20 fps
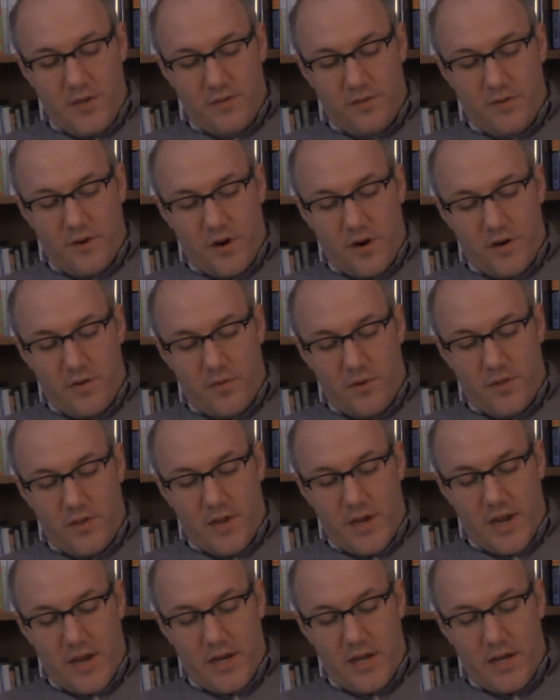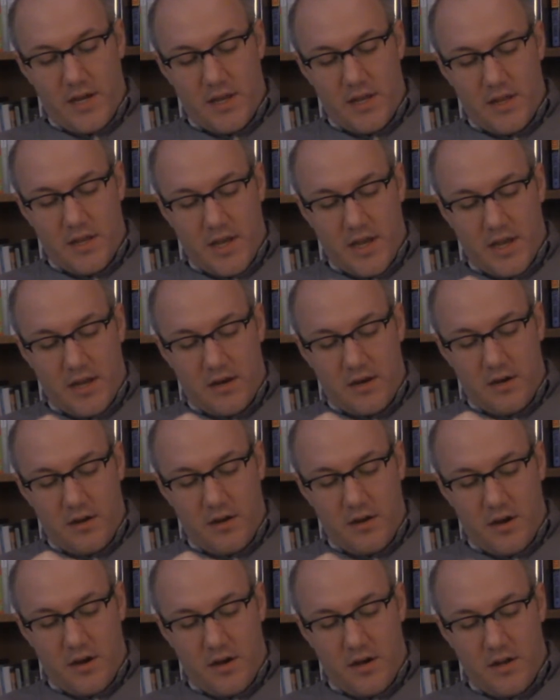start with the idea that
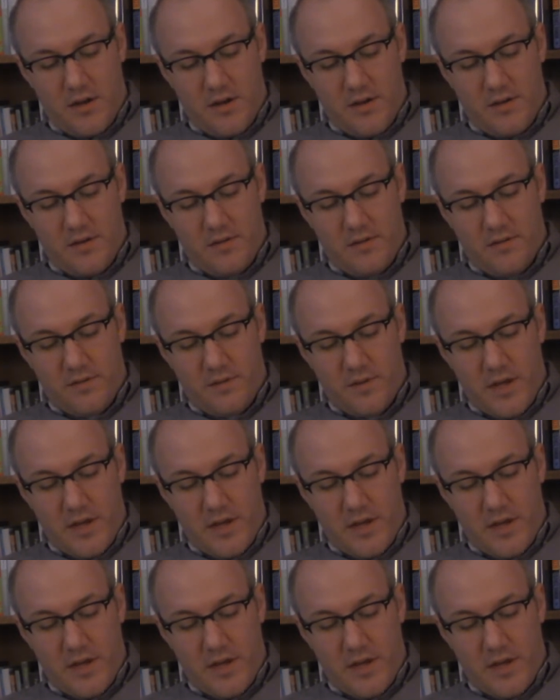God is